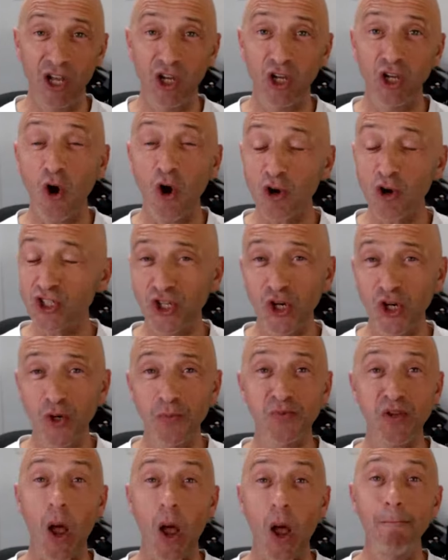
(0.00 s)

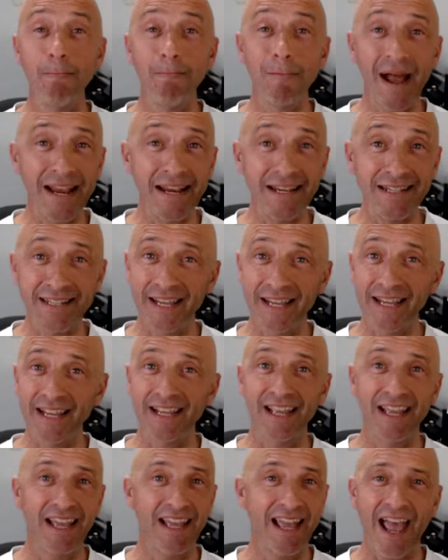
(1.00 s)
costumes
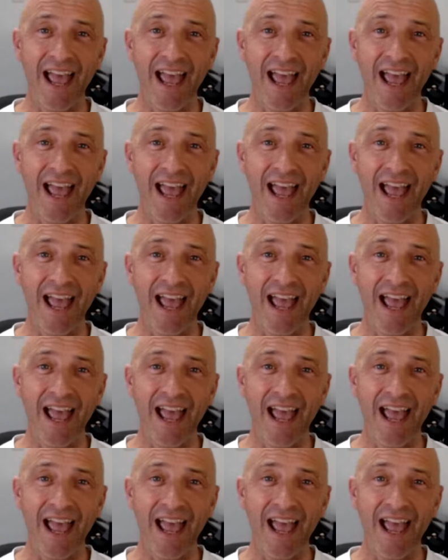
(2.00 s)
amazing.